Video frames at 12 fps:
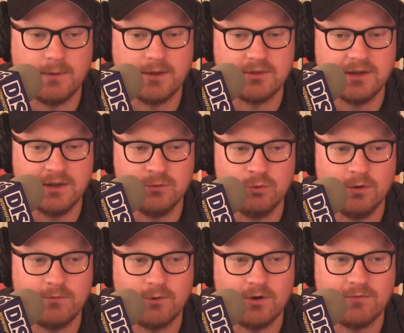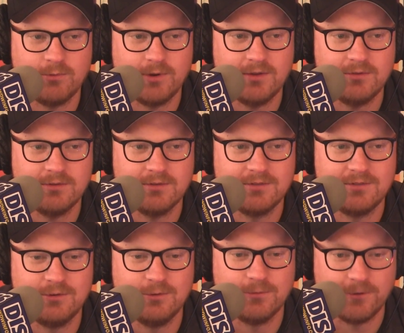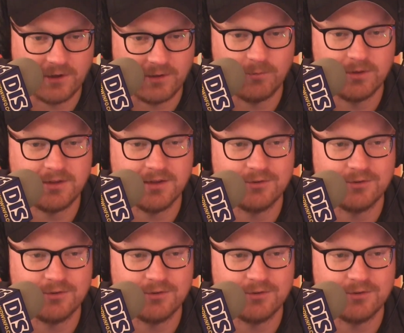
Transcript: about the intro for Off the Rails? Do you forget what the